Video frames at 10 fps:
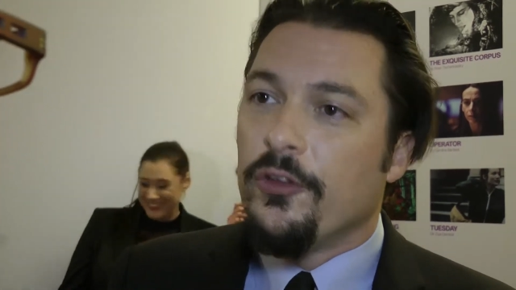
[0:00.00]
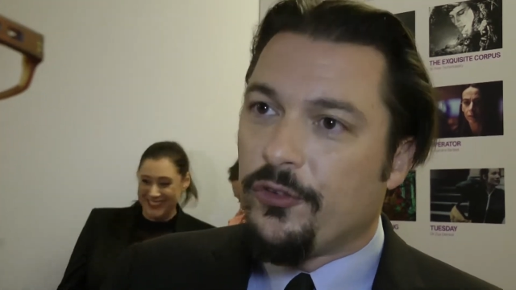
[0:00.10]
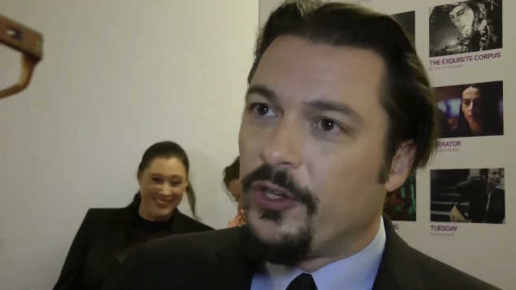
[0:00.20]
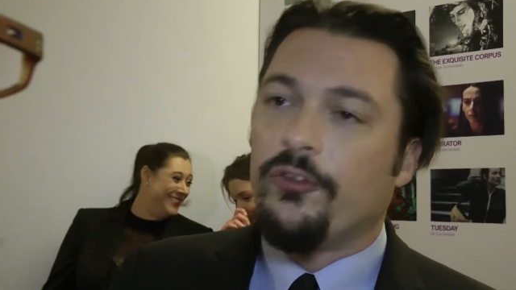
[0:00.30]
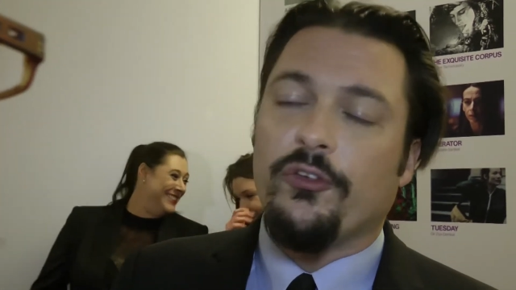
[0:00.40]

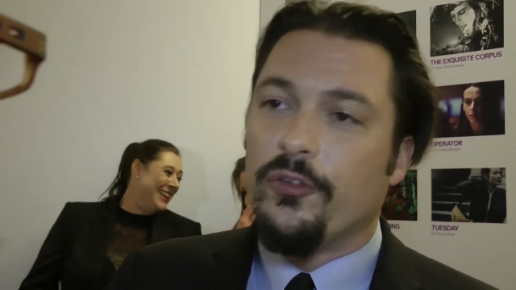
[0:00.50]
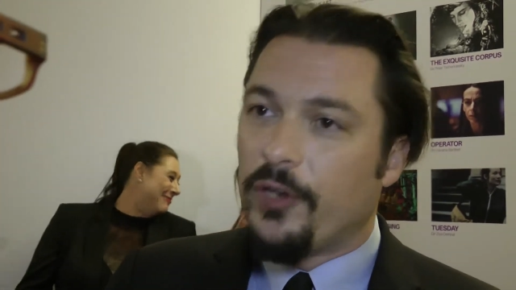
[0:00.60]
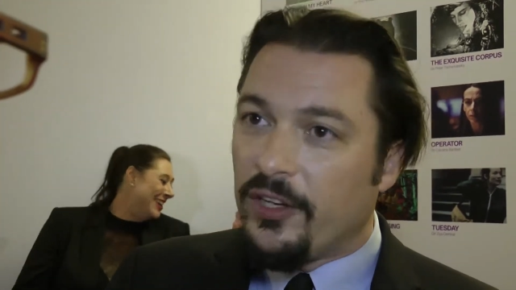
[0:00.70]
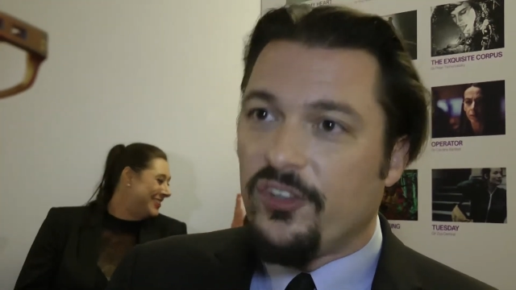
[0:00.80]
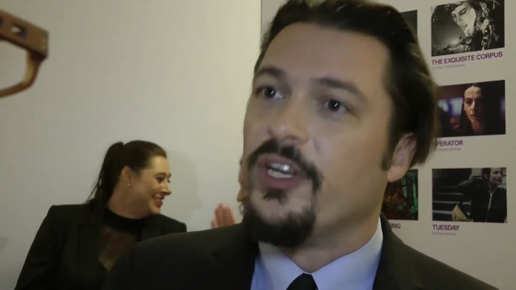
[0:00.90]
Speaker 1: since
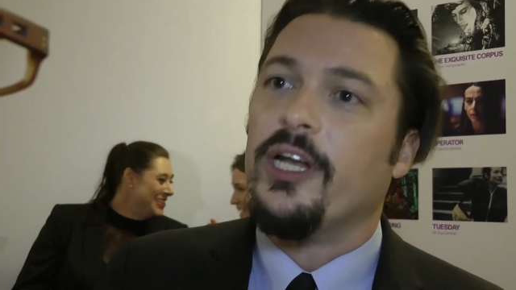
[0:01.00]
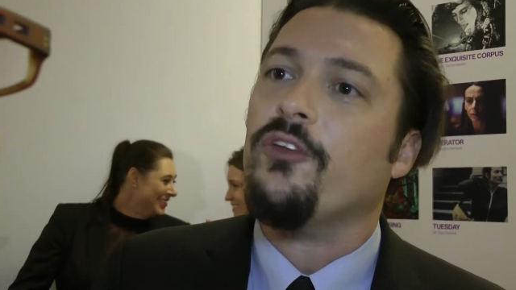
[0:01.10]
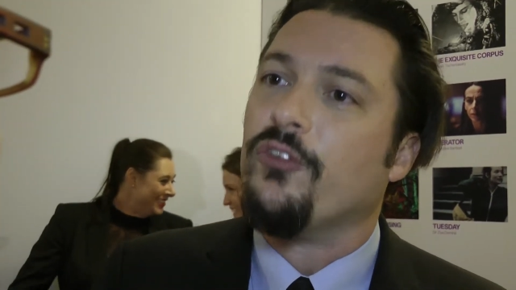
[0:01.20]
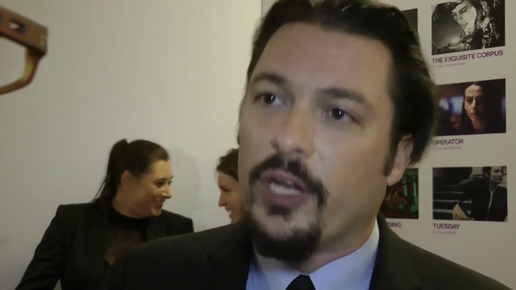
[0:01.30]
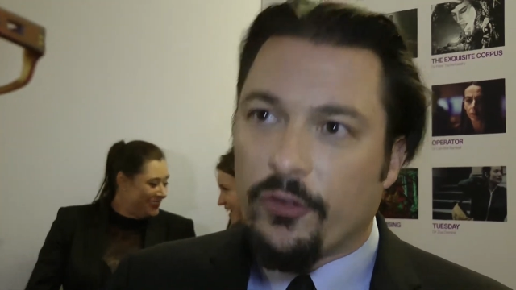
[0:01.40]

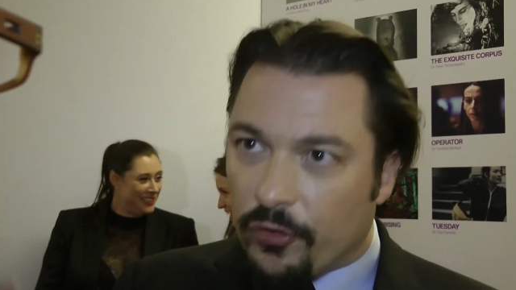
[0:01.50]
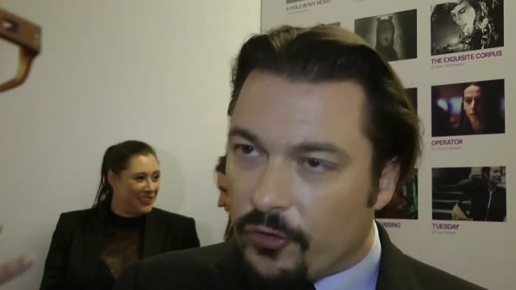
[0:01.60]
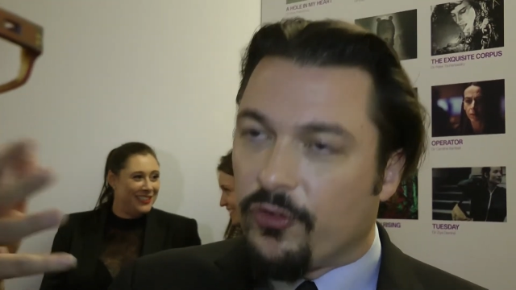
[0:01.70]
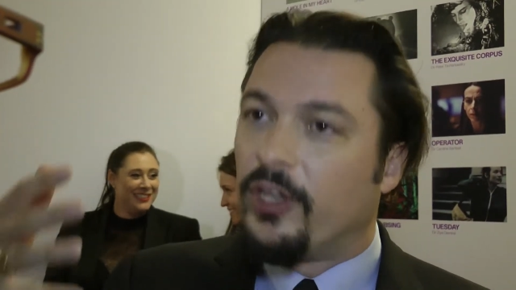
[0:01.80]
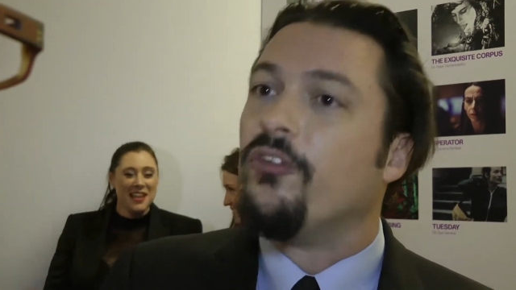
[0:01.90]

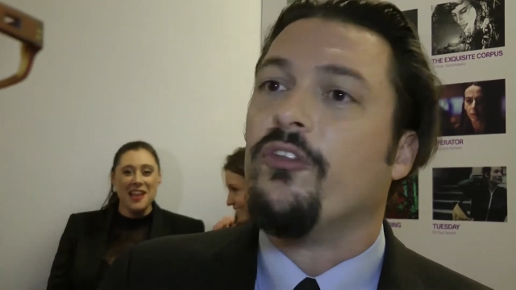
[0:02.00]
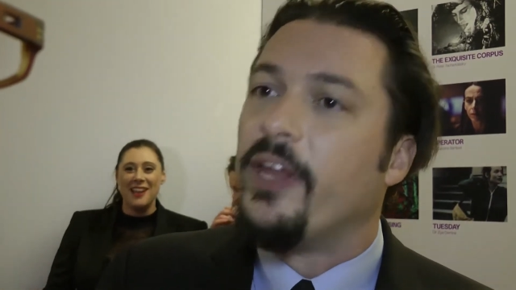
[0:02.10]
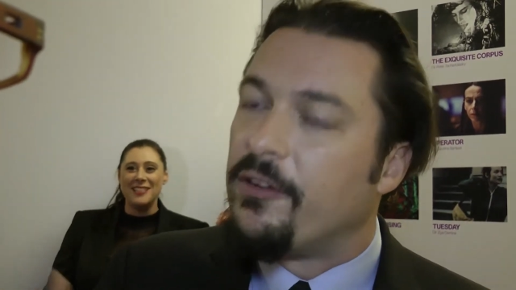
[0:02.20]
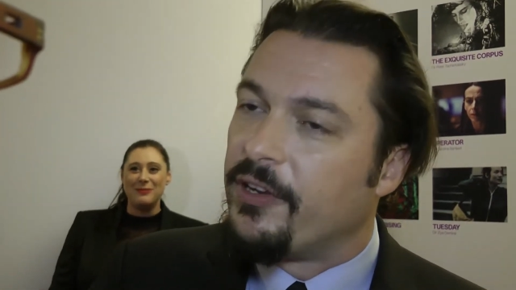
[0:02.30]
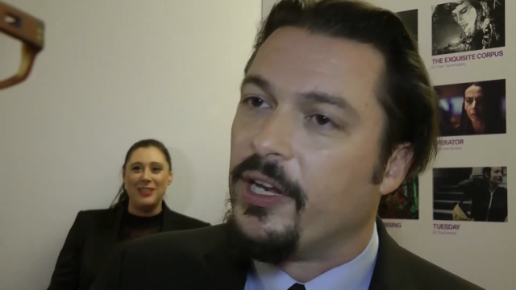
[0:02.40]
1996,
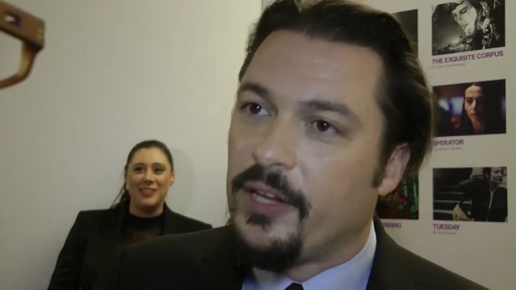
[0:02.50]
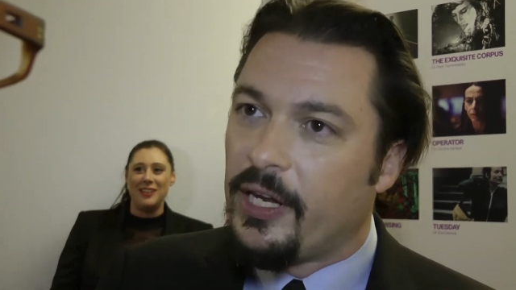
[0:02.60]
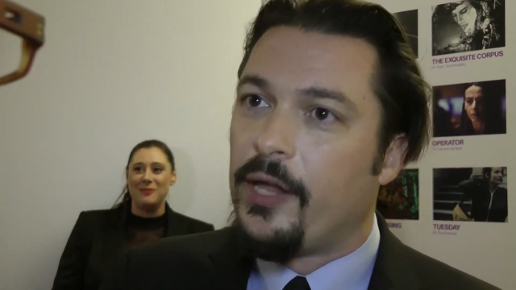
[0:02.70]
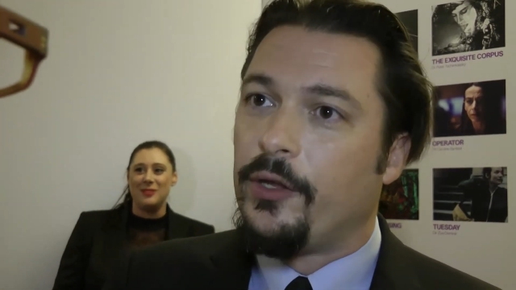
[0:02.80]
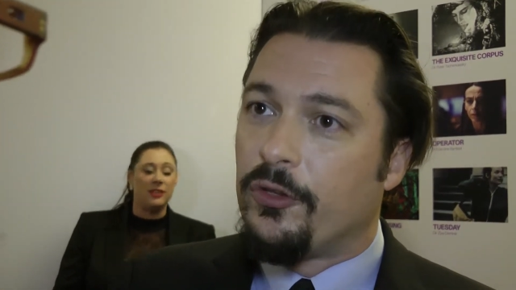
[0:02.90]
since the
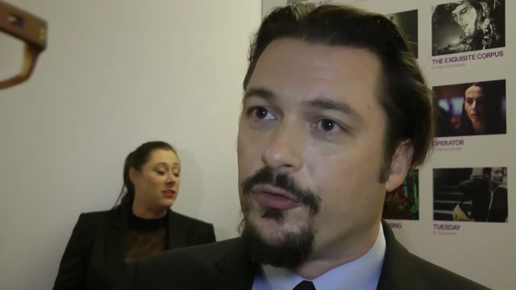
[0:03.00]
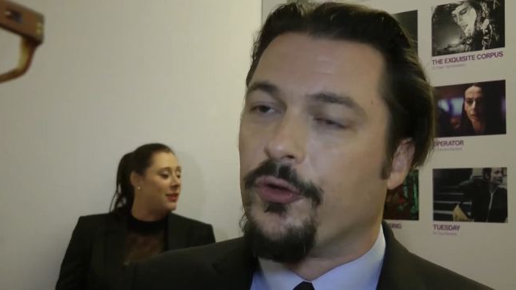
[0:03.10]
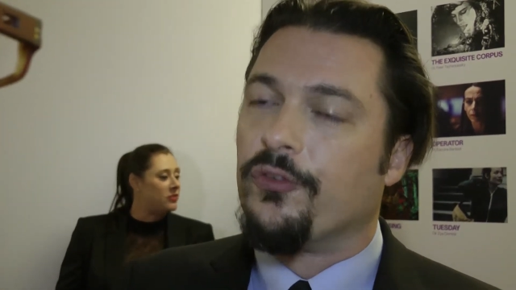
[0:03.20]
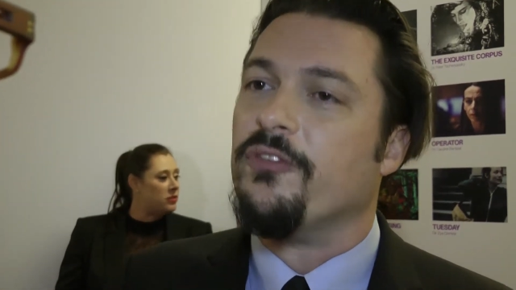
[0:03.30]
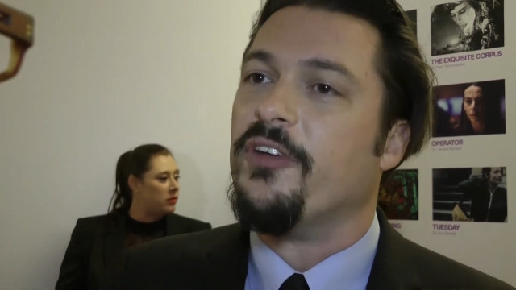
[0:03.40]
the aliens first